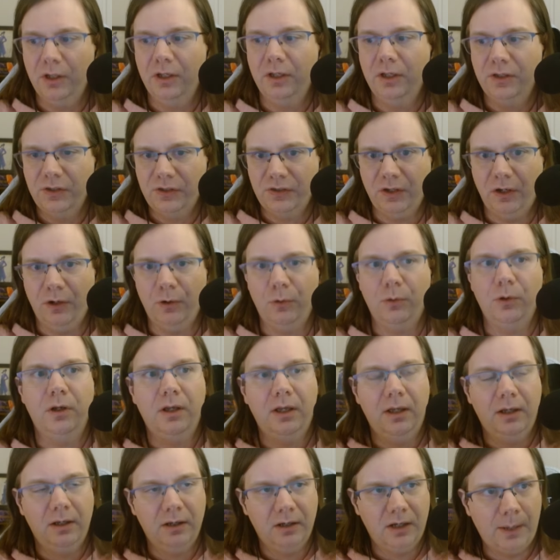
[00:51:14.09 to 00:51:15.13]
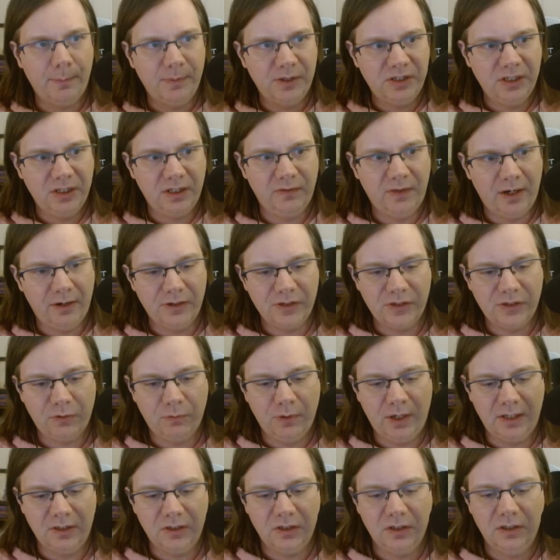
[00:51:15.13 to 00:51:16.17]
So commenting there is
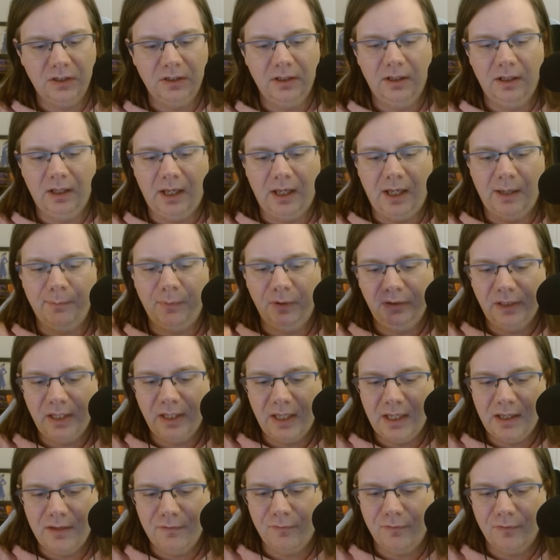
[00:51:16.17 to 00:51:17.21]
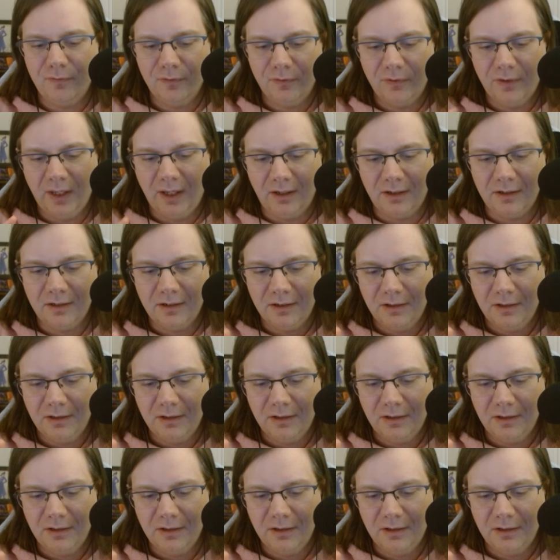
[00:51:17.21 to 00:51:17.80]
great. I believe that